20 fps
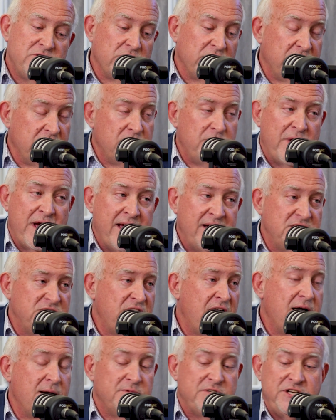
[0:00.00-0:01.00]
are good paying
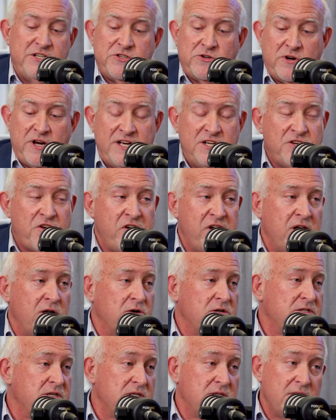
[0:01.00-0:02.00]
jobs. These are
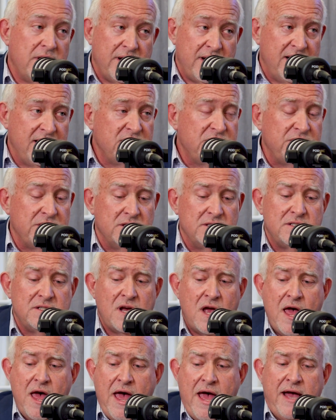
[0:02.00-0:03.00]
engineers and technicians.